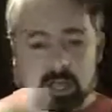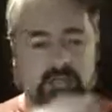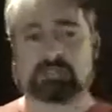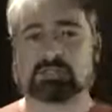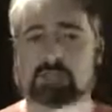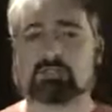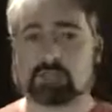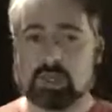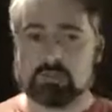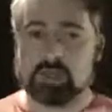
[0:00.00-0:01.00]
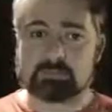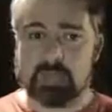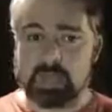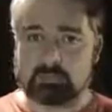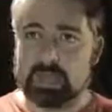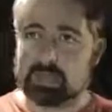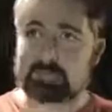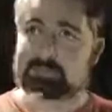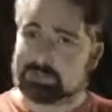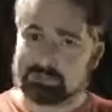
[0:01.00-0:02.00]
I can surf the web on my iPad,
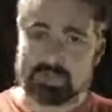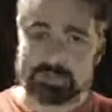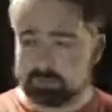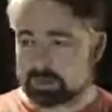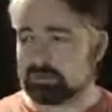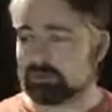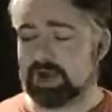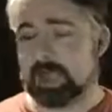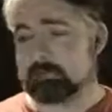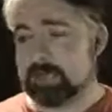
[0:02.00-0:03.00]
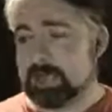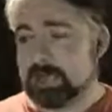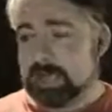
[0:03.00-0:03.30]
happily 3G wherever I am,